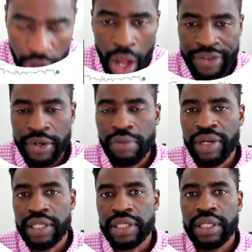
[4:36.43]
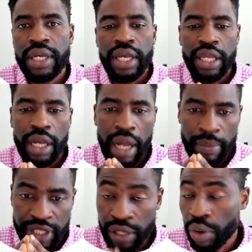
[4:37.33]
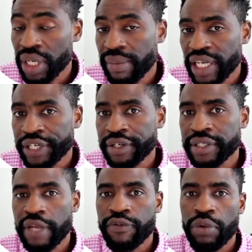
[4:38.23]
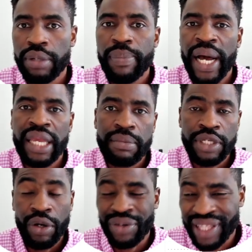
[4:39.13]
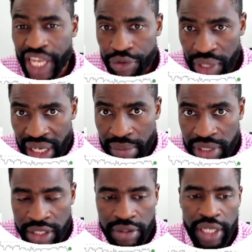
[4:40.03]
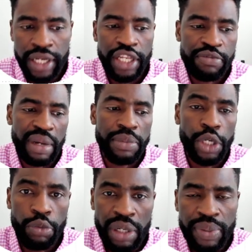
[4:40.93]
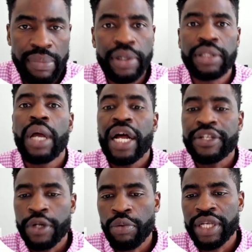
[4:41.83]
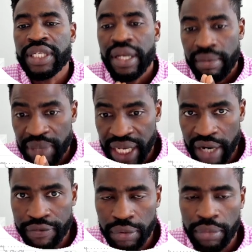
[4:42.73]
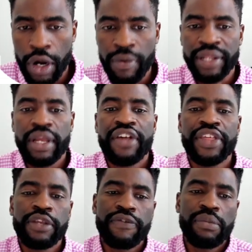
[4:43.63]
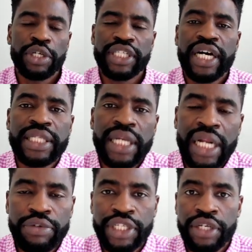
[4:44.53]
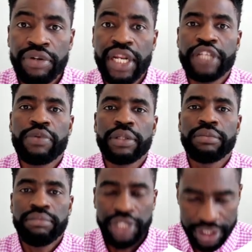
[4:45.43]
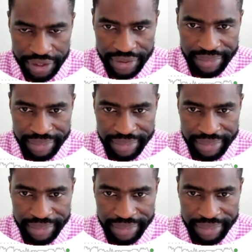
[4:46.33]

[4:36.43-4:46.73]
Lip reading: as always, I'm still holding my shares. If you want to buy AMC or day trade AMC today, this might be a great play, but as always, be careful. All right, thank you very much, guys, and I will see you in the next one. Cheers.